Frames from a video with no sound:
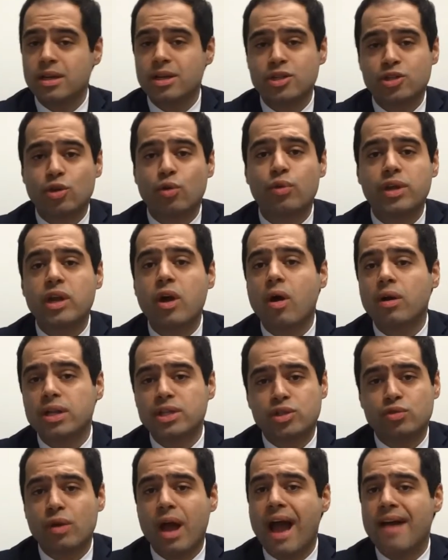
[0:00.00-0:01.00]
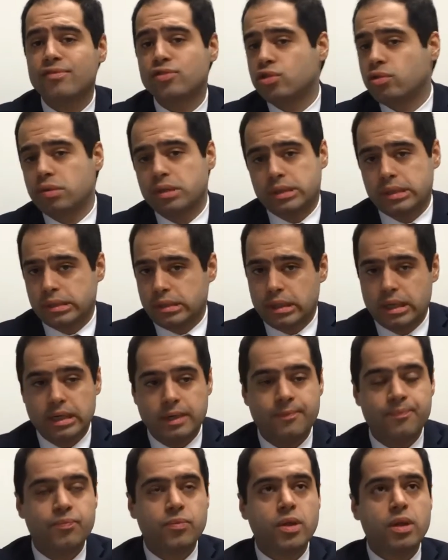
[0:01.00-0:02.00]
So regardless, you have choices.
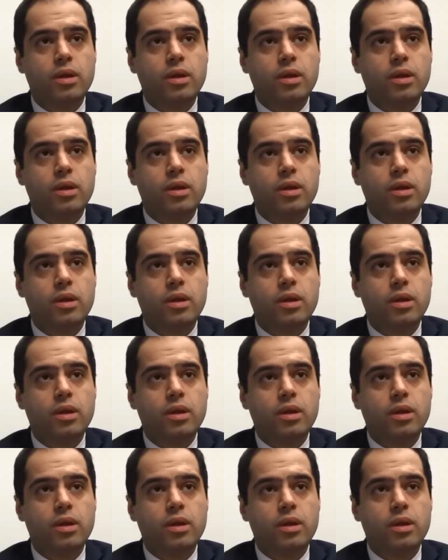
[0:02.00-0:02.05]
And